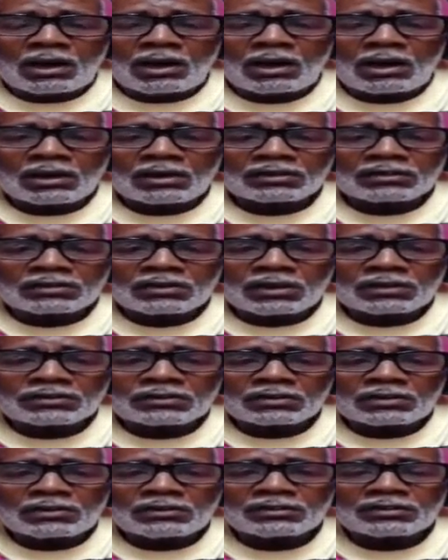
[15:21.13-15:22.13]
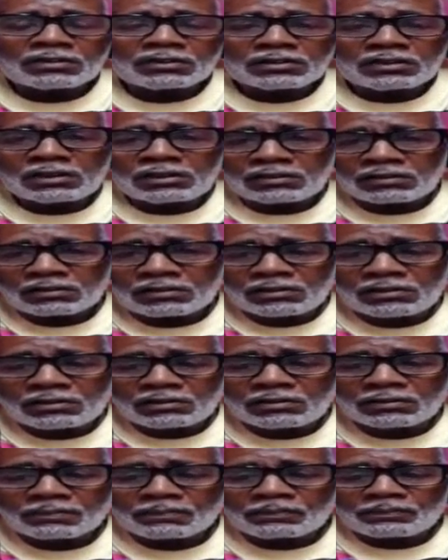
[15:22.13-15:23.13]
Tuscaloosa City
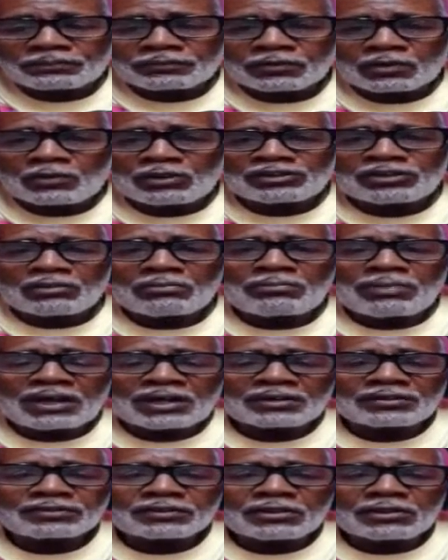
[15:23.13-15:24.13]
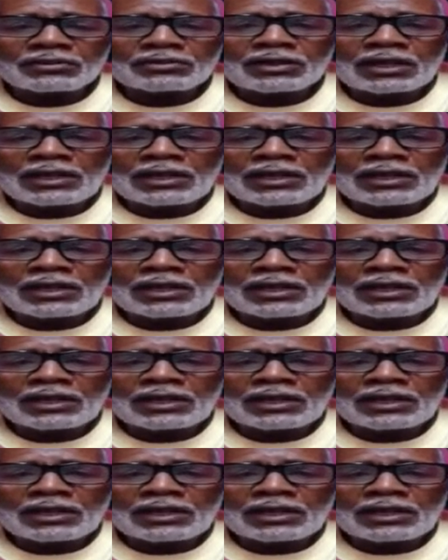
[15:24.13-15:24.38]
School, which are better school.